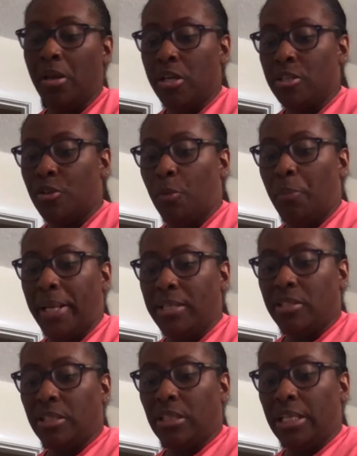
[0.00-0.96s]
So
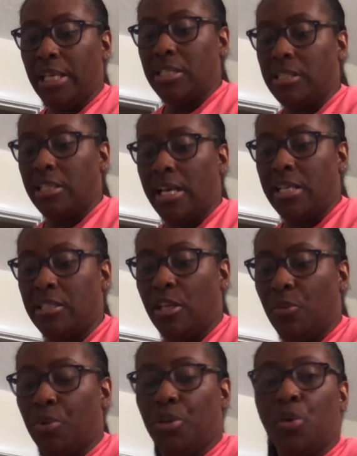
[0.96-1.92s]
basically it says
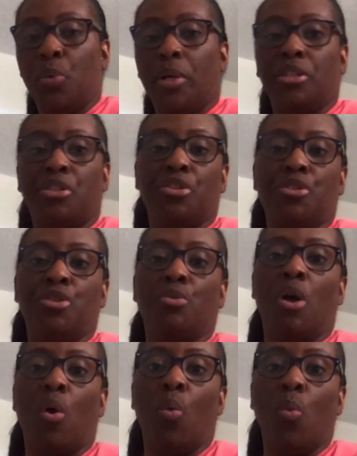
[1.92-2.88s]
that we're going to do
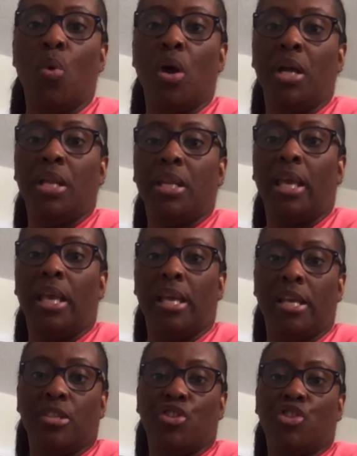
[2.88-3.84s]
a
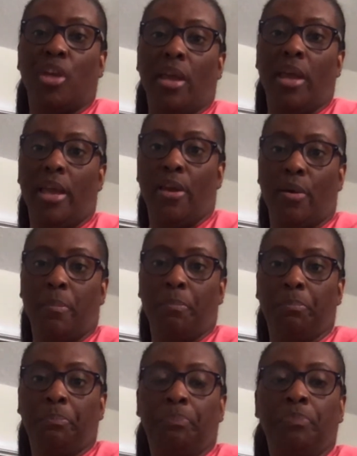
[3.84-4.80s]
1-inch hem.
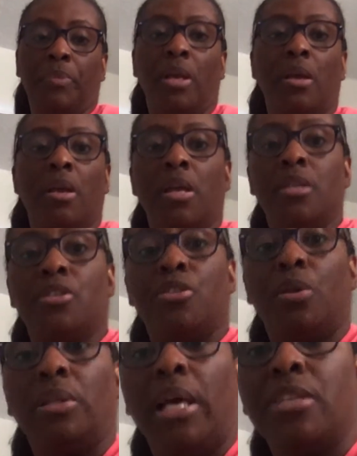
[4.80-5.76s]

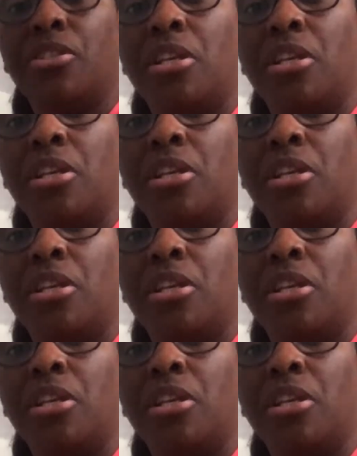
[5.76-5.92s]
So let's get